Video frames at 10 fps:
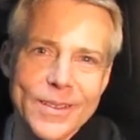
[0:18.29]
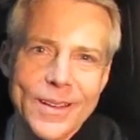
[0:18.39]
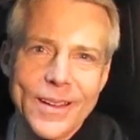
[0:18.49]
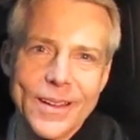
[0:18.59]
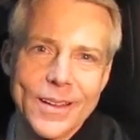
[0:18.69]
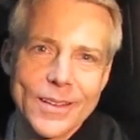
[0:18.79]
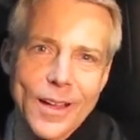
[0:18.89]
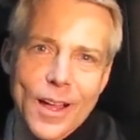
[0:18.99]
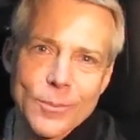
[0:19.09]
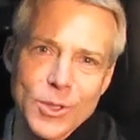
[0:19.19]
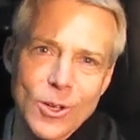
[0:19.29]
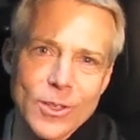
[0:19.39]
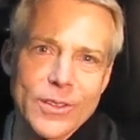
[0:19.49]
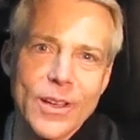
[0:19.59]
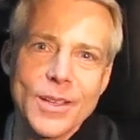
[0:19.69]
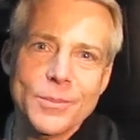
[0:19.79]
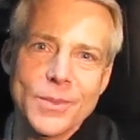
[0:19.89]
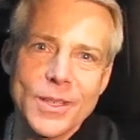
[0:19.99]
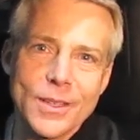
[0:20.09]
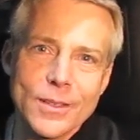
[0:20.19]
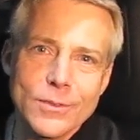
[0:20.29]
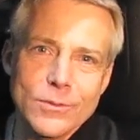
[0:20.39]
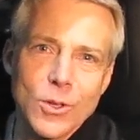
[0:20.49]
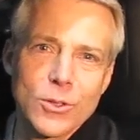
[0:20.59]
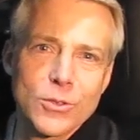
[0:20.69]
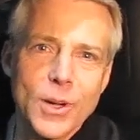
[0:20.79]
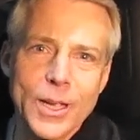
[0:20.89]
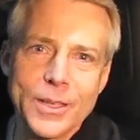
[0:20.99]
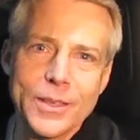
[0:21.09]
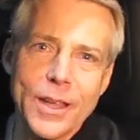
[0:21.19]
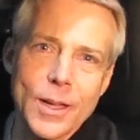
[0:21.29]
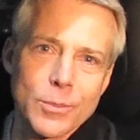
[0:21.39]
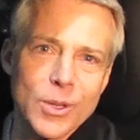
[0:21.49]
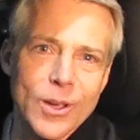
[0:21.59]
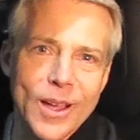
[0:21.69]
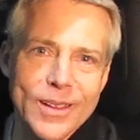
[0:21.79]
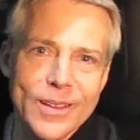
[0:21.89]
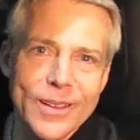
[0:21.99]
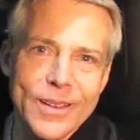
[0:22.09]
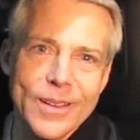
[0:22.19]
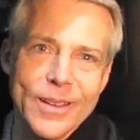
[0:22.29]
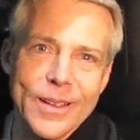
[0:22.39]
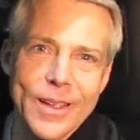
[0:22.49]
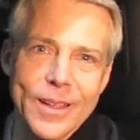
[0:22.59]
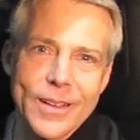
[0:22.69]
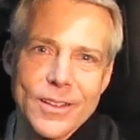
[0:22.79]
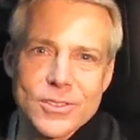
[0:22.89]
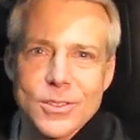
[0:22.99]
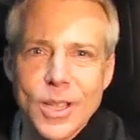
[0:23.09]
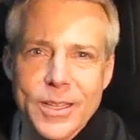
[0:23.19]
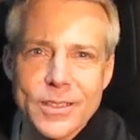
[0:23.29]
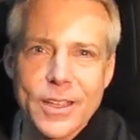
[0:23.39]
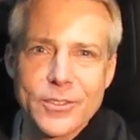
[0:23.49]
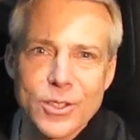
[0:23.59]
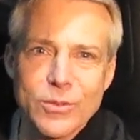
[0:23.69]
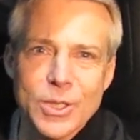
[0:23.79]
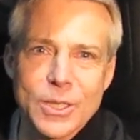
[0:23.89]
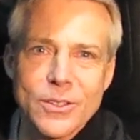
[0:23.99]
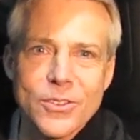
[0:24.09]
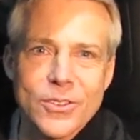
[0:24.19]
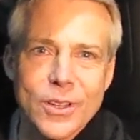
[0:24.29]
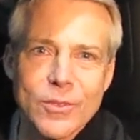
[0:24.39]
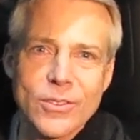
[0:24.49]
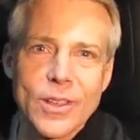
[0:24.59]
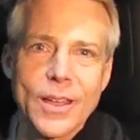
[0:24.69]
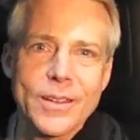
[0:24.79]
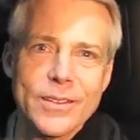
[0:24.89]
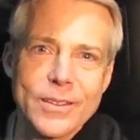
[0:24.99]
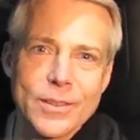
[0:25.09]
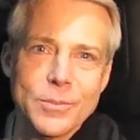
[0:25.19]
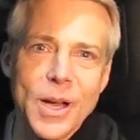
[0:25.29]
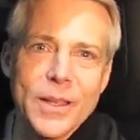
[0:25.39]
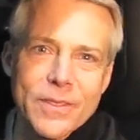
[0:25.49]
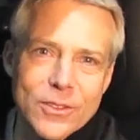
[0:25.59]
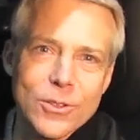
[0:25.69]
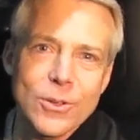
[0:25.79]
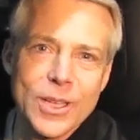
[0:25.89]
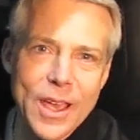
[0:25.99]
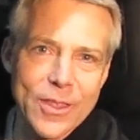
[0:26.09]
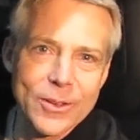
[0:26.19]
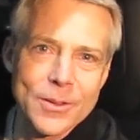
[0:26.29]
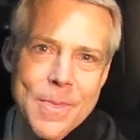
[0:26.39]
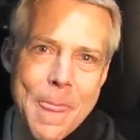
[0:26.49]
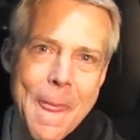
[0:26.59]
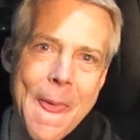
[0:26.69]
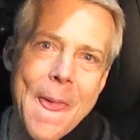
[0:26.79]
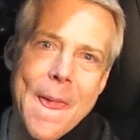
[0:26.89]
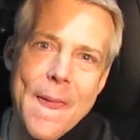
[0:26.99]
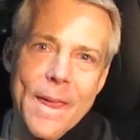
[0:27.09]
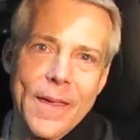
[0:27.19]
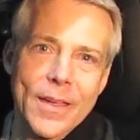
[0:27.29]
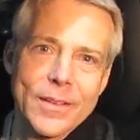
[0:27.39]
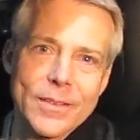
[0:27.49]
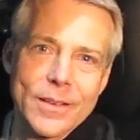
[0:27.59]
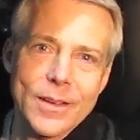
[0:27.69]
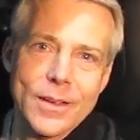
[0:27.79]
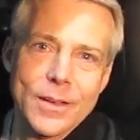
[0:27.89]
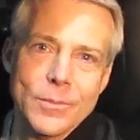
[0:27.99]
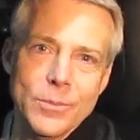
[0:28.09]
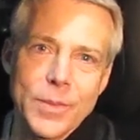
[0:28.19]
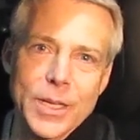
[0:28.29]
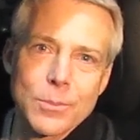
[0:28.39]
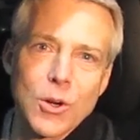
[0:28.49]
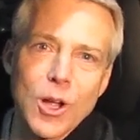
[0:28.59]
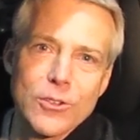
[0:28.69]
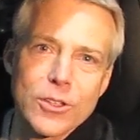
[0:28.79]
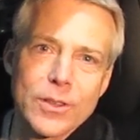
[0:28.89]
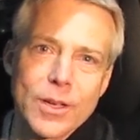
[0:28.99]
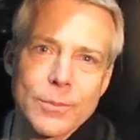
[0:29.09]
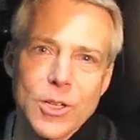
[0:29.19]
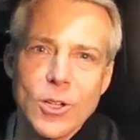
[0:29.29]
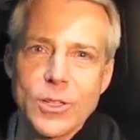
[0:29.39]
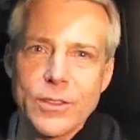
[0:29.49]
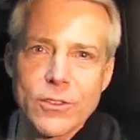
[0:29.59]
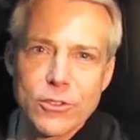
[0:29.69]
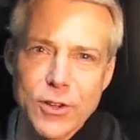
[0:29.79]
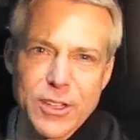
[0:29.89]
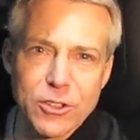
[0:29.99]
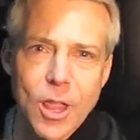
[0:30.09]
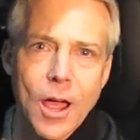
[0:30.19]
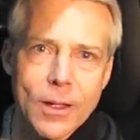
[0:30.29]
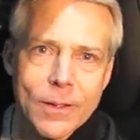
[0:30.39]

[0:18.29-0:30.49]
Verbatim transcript: Uh, I'm a longtime uh, Volkswagen camper nut, and I also like electric vehicles, and I've decided to combine the two together and uh, make a project that I'm calling the Stretchla.